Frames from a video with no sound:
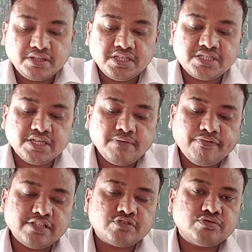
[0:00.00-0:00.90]
This theory
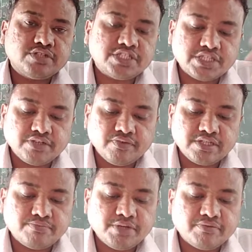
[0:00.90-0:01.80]
fails to
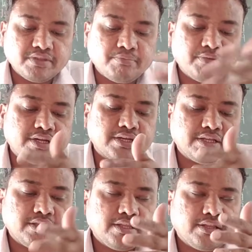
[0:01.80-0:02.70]
distinguish between the
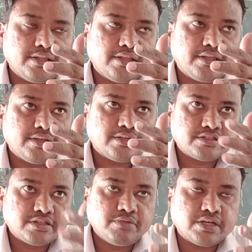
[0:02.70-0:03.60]
metal,
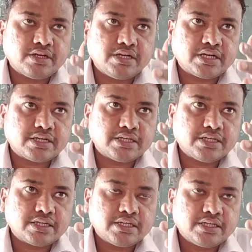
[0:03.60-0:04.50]

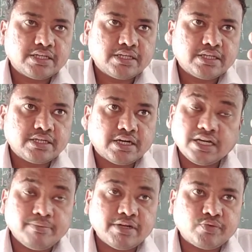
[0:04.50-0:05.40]
semiconductor,
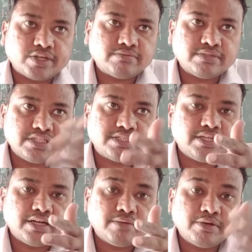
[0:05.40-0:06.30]
unable to explain. This
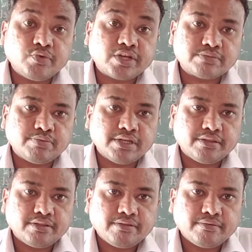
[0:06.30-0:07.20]
theory unable to
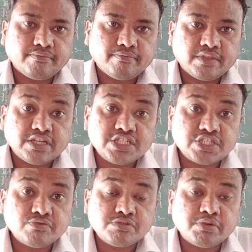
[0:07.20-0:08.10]
explain the
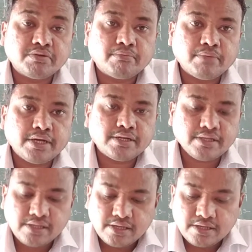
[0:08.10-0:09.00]
distinguish between
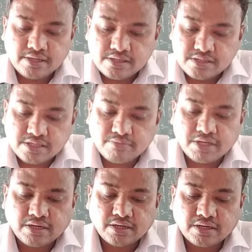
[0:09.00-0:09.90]
metal,
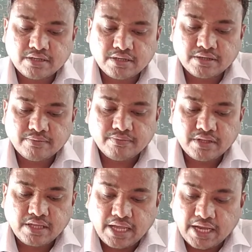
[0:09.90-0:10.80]
semiconductor,
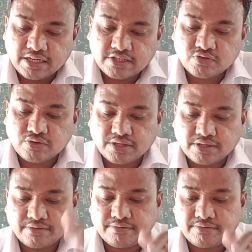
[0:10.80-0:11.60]
and insulator.